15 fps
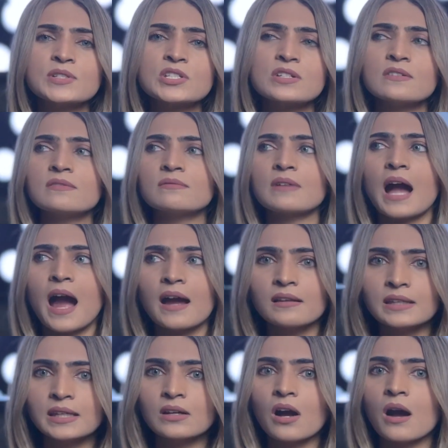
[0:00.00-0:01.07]
are
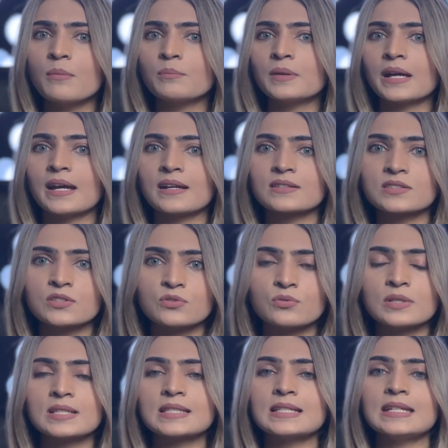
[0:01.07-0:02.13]
highly complex and
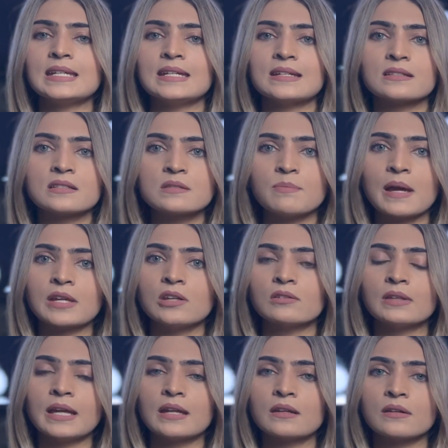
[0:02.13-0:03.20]
risky and
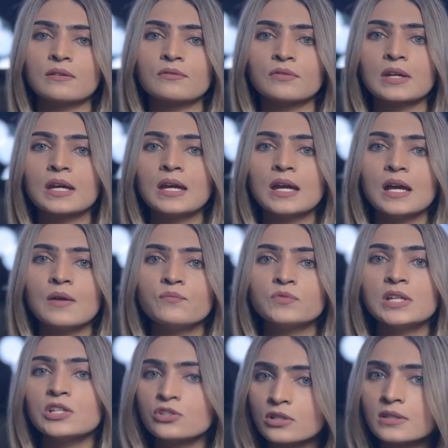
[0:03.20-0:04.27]
speculative.
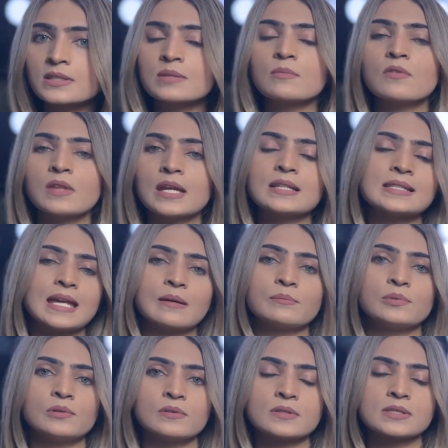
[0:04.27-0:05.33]
These are some of the
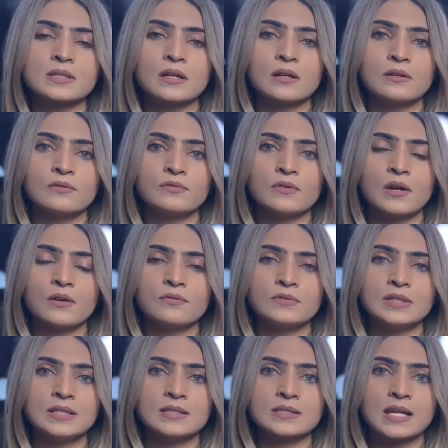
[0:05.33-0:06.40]
examples of
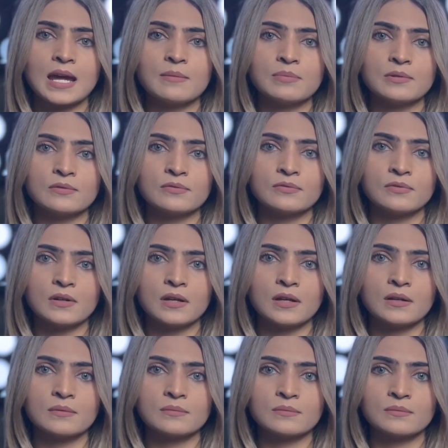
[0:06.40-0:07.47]
these type of
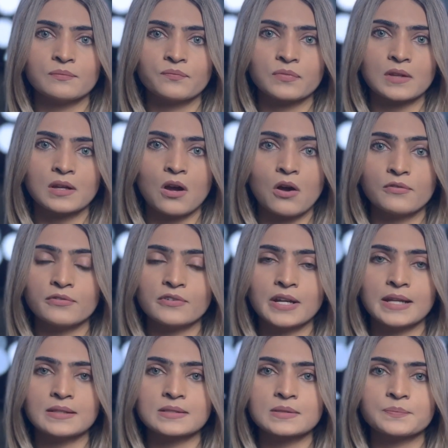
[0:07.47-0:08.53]

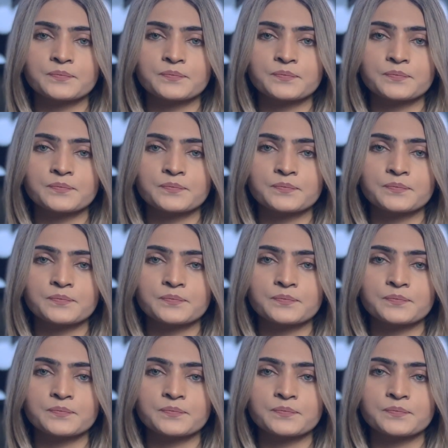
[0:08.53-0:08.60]
offerings.